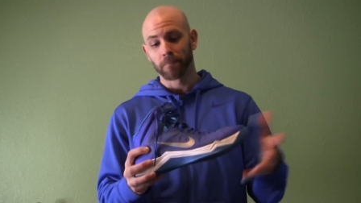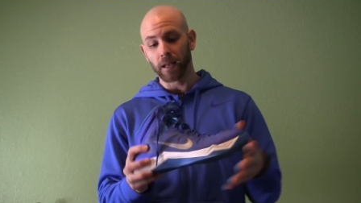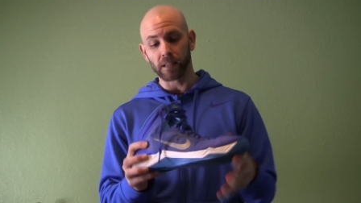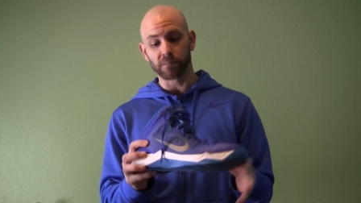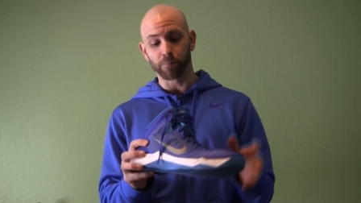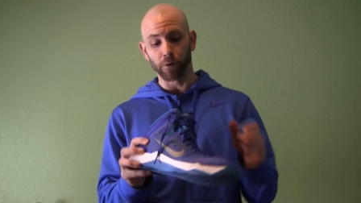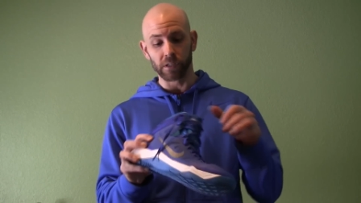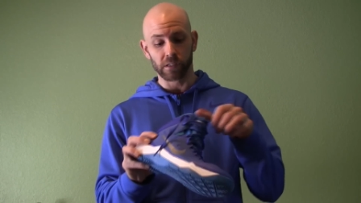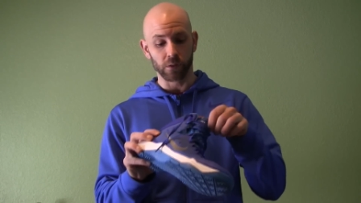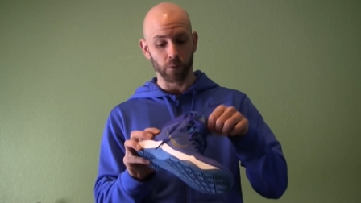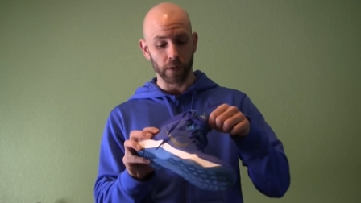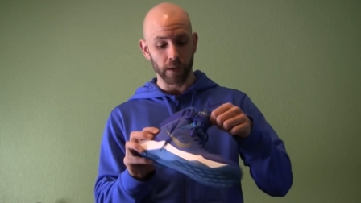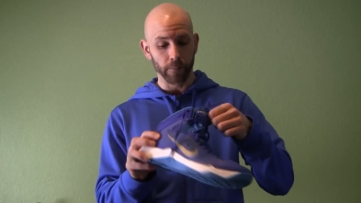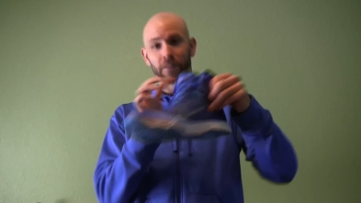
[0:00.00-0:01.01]
That's pretty
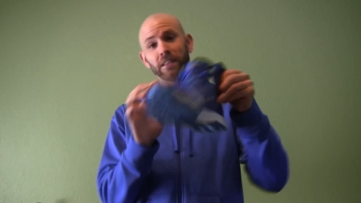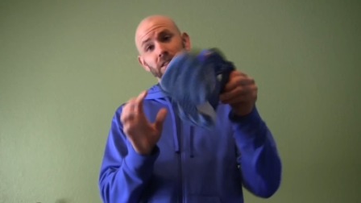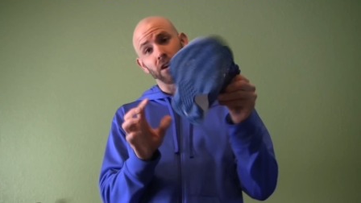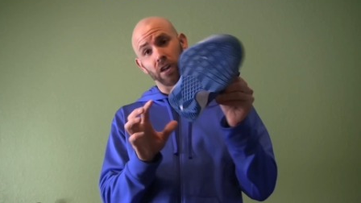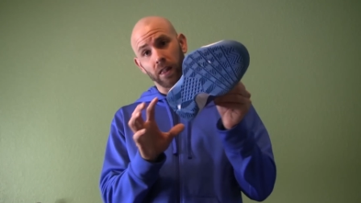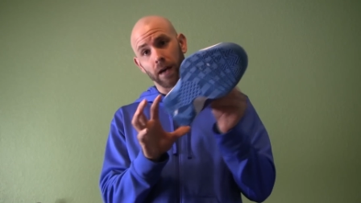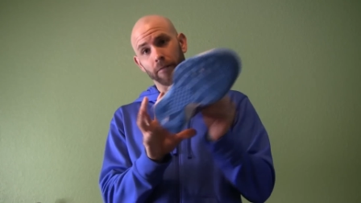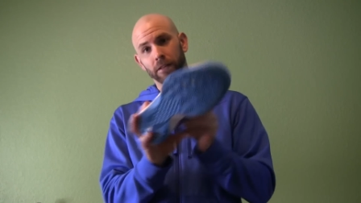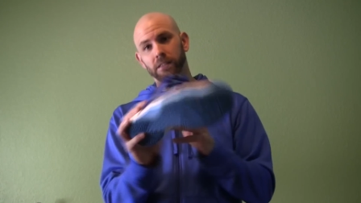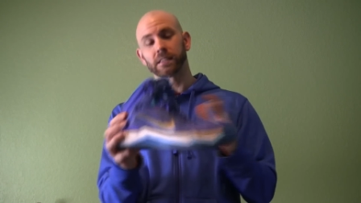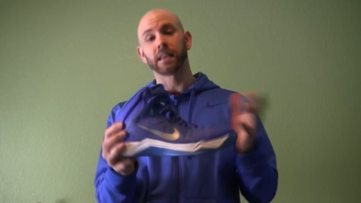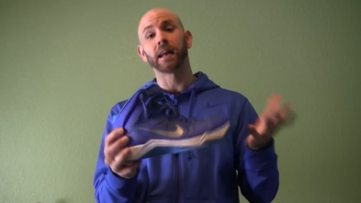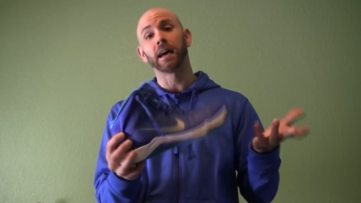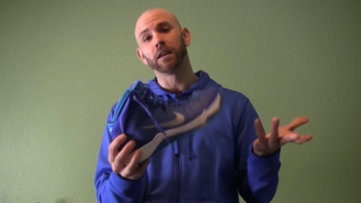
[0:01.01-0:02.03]
sweet. Uh, these are
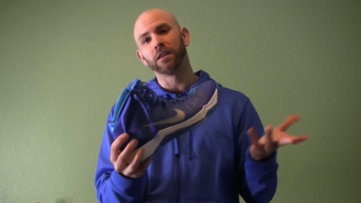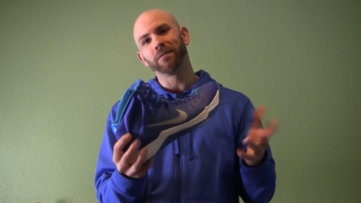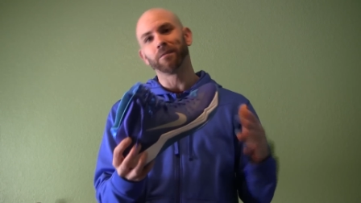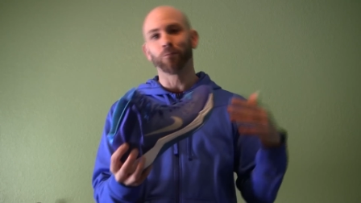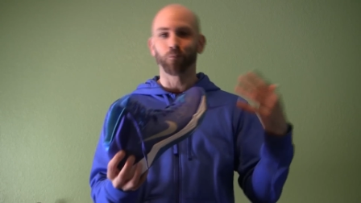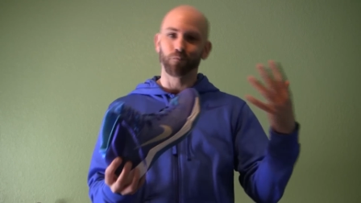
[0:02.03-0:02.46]
11s and I